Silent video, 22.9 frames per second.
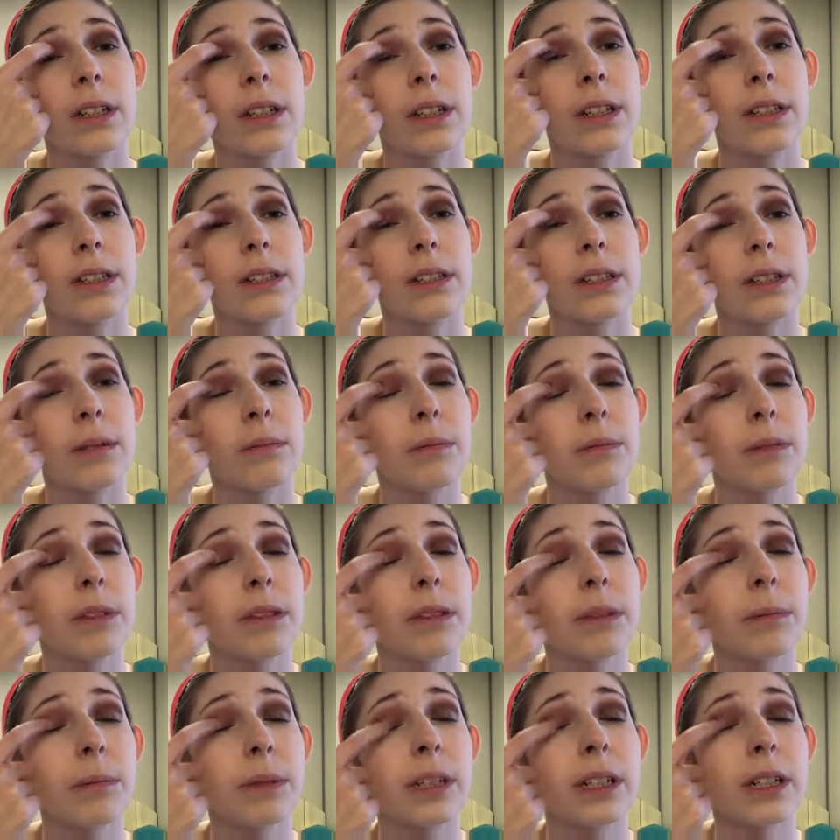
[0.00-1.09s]
Does seem
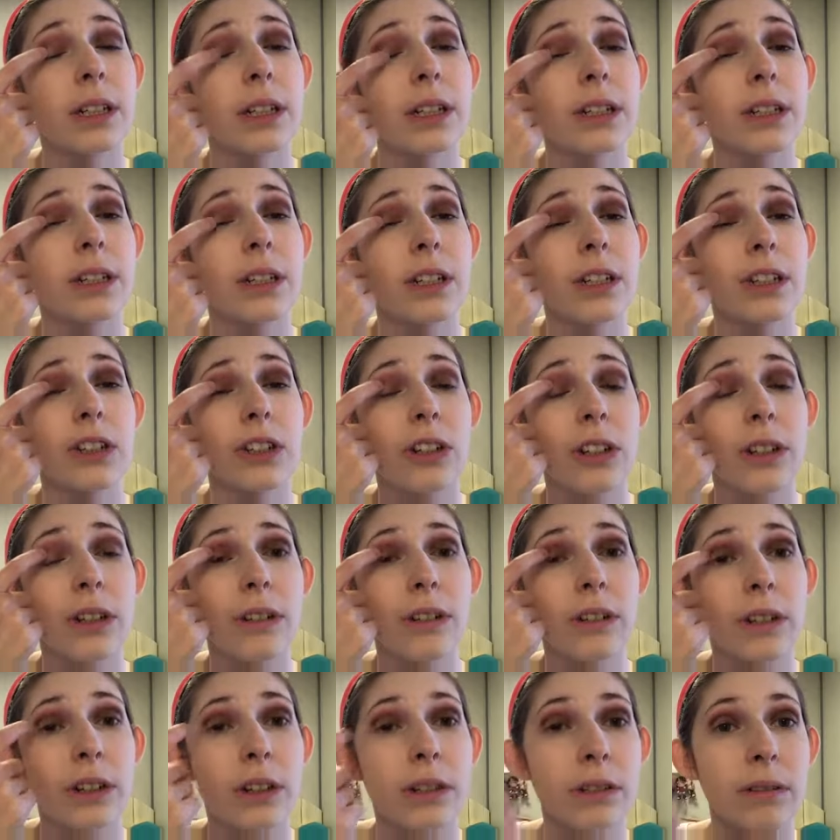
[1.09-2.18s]
to be a nice
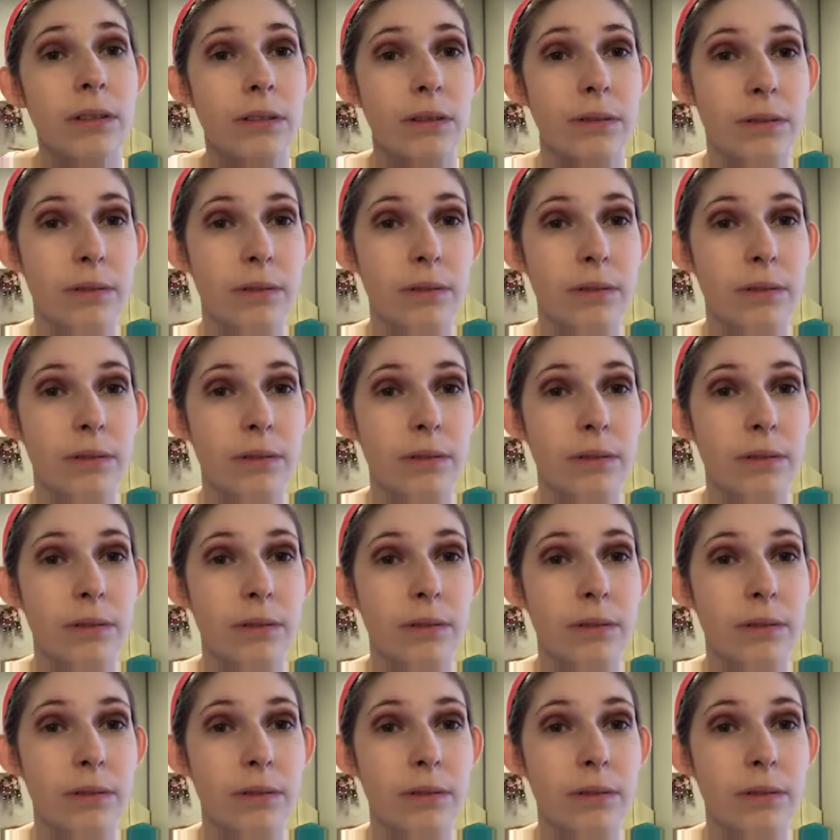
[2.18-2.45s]
eyeshadow though.